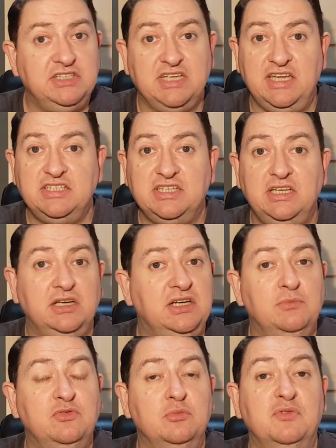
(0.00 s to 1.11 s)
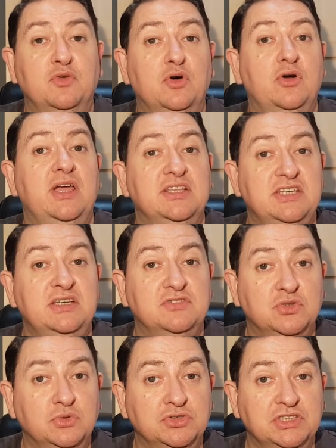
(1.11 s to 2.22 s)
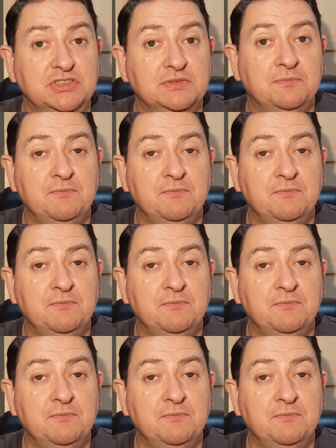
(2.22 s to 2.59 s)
tasty, and come from a variety of sources.